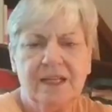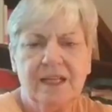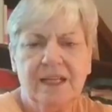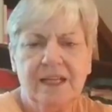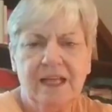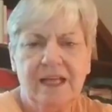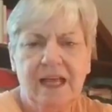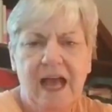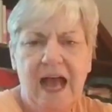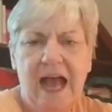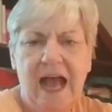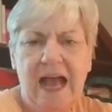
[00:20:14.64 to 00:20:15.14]

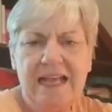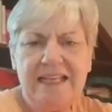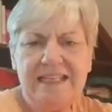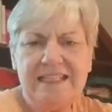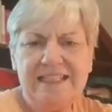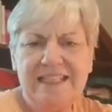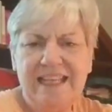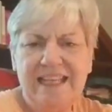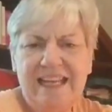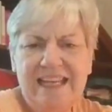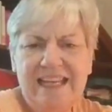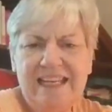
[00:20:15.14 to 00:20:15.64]
Hi,
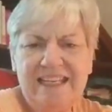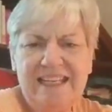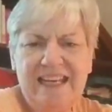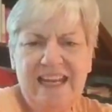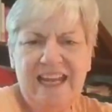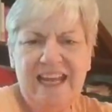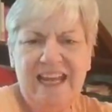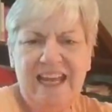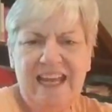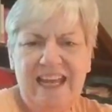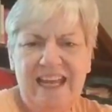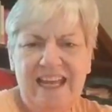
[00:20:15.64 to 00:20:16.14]

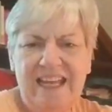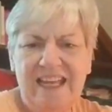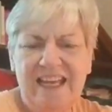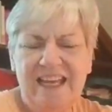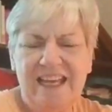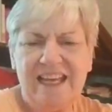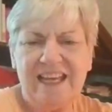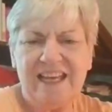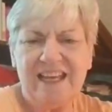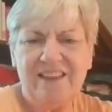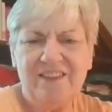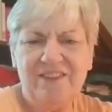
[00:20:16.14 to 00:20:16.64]
Cindy.
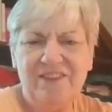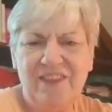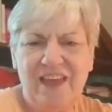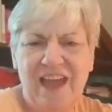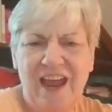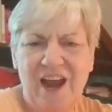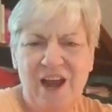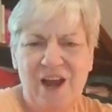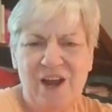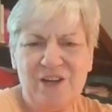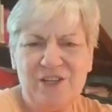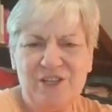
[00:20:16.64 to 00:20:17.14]

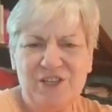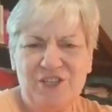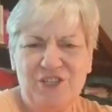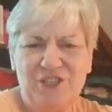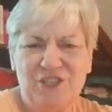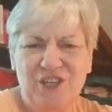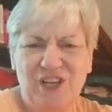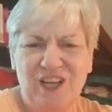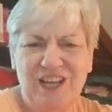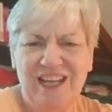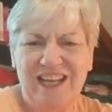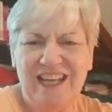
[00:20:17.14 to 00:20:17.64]
There
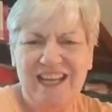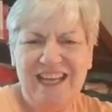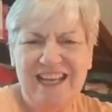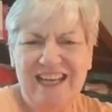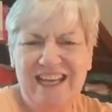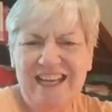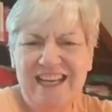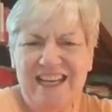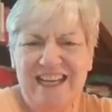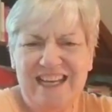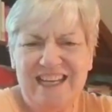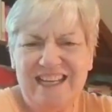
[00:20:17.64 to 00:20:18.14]
she
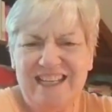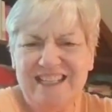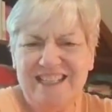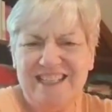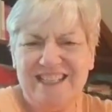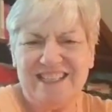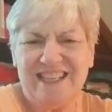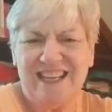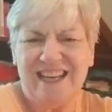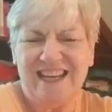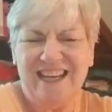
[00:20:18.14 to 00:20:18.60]
is.